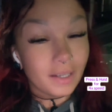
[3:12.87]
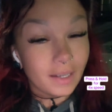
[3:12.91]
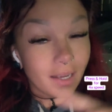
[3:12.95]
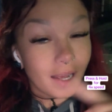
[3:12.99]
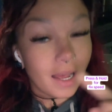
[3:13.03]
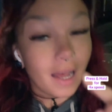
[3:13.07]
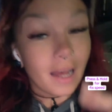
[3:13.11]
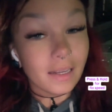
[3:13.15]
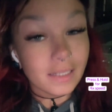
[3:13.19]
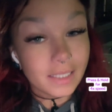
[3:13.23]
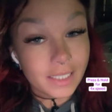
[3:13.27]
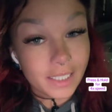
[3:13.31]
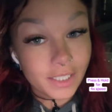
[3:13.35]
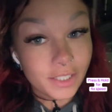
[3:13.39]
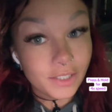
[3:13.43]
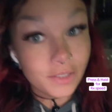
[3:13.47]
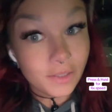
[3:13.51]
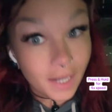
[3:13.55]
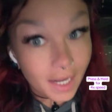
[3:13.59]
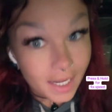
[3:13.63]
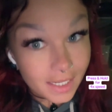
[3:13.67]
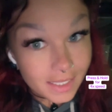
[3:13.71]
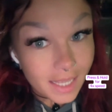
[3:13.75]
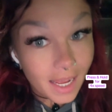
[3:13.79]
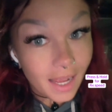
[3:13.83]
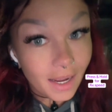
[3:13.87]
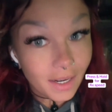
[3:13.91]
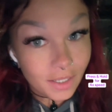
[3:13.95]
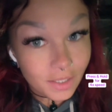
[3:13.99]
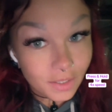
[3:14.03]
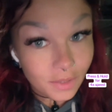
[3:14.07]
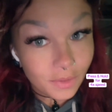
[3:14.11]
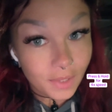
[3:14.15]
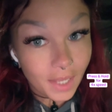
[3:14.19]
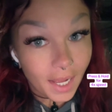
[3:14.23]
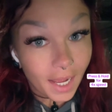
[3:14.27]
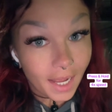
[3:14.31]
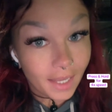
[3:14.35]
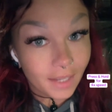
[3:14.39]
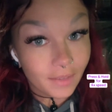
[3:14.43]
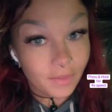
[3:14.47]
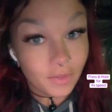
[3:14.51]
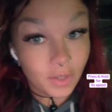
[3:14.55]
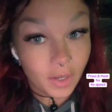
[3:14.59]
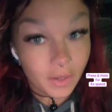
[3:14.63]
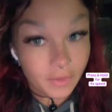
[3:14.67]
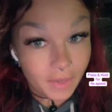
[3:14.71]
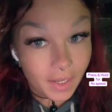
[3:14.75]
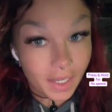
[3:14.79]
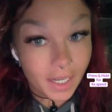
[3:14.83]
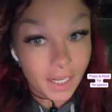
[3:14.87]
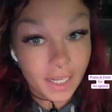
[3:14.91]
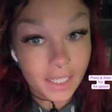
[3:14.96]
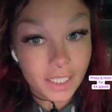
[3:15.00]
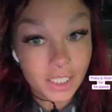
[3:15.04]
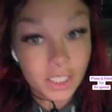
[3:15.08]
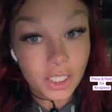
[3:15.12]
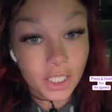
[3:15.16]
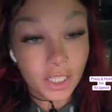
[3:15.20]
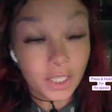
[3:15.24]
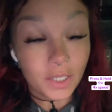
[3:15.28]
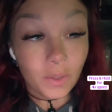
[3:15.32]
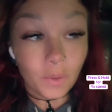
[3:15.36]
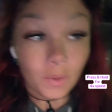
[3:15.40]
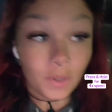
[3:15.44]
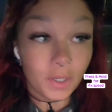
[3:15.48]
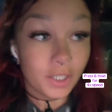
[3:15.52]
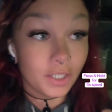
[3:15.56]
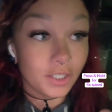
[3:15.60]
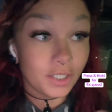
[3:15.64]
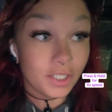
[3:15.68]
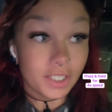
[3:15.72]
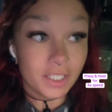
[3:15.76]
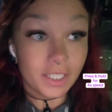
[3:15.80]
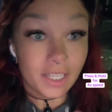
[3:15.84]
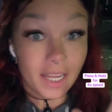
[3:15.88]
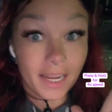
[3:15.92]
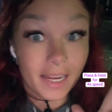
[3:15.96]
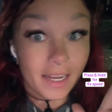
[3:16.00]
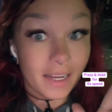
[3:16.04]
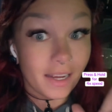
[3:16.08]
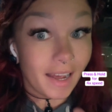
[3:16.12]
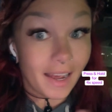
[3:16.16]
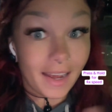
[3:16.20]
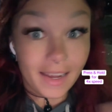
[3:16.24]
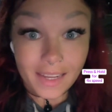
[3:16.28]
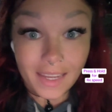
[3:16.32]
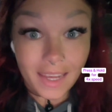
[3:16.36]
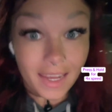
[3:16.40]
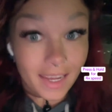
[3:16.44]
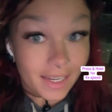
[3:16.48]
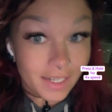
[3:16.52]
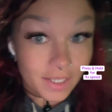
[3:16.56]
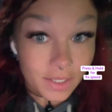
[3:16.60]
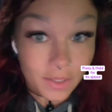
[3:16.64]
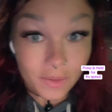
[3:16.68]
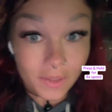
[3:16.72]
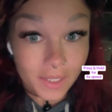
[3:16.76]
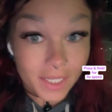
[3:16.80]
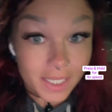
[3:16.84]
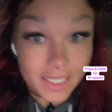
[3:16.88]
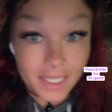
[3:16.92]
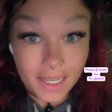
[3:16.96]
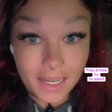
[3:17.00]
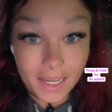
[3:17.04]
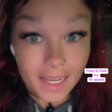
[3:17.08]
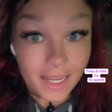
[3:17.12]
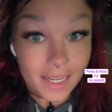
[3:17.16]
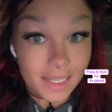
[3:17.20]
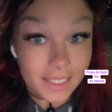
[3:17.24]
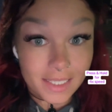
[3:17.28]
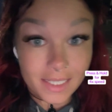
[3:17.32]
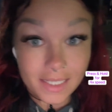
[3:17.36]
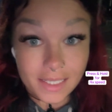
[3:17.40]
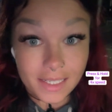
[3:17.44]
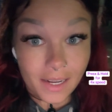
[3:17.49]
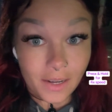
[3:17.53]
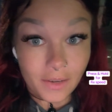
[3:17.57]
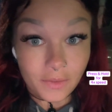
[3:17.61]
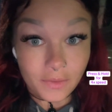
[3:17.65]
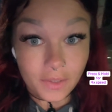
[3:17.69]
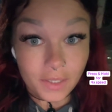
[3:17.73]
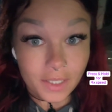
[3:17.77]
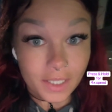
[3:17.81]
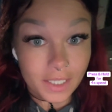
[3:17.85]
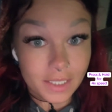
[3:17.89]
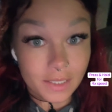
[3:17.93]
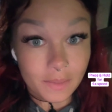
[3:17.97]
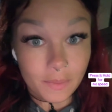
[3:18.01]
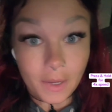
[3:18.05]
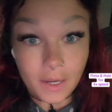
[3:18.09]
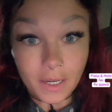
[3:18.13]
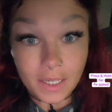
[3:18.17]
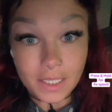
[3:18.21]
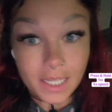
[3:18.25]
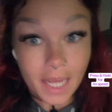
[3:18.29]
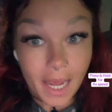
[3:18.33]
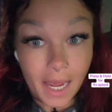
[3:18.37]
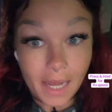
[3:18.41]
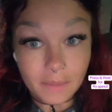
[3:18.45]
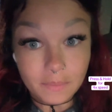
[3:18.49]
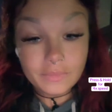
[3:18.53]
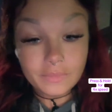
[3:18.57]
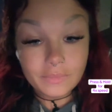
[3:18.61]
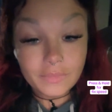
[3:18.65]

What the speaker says: I'll teach you guys how to do that if you have ADHD, or you're just like, I can't do this. I can't sit down for this amount of time.